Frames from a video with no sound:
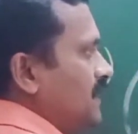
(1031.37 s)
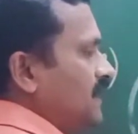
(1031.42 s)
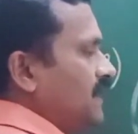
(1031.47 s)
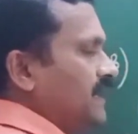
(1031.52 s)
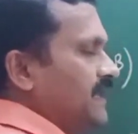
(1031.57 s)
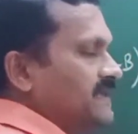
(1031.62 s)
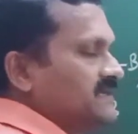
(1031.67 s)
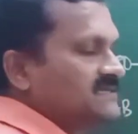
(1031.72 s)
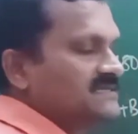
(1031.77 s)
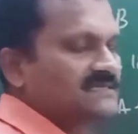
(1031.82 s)

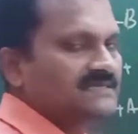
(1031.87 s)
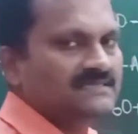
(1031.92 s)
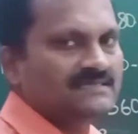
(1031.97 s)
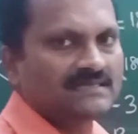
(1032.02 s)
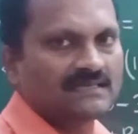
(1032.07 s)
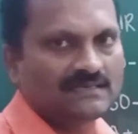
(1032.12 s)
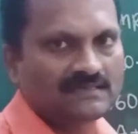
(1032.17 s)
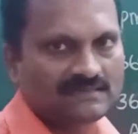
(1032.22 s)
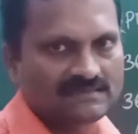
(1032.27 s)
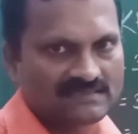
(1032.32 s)
is
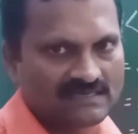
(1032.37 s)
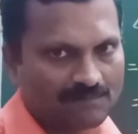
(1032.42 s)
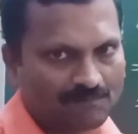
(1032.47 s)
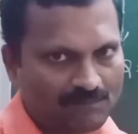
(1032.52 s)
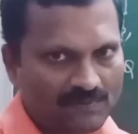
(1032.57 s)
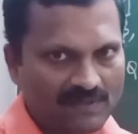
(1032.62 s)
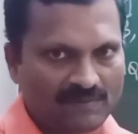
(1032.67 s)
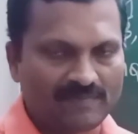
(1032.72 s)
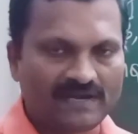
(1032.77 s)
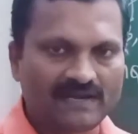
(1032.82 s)

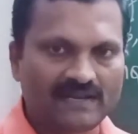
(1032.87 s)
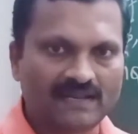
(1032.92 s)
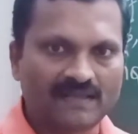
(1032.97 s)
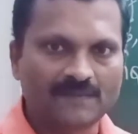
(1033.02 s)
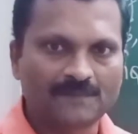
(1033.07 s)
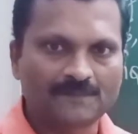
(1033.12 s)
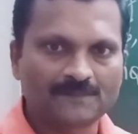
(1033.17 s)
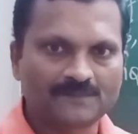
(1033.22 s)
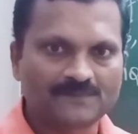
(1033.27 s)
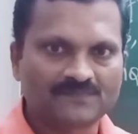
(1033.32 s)

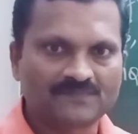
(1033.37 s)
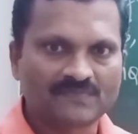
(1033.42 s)
supplementary.